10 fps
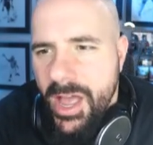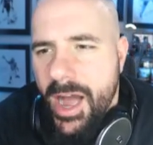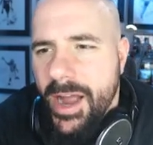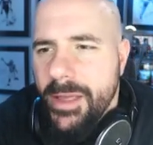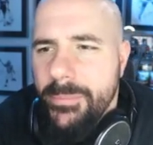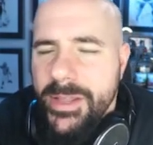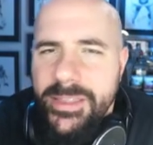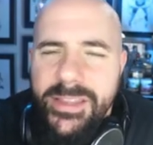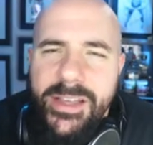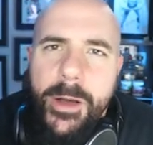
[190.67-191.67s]
I am in
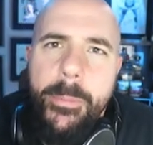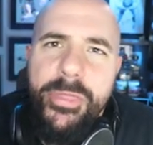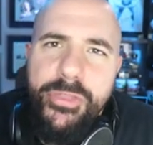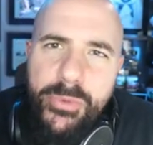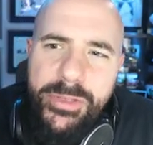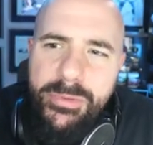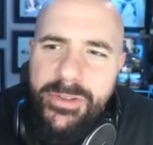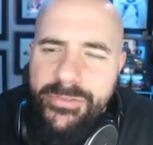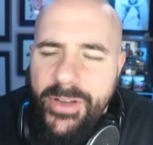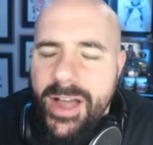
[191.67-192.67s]
the
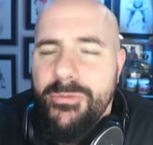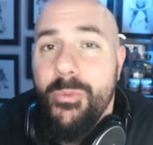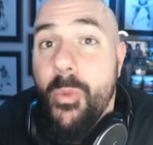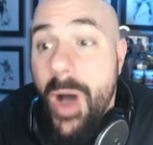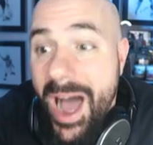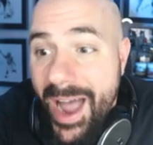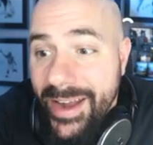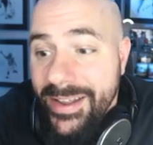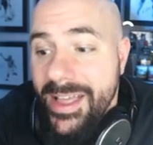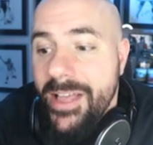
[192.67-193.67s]
3-3-5 wide.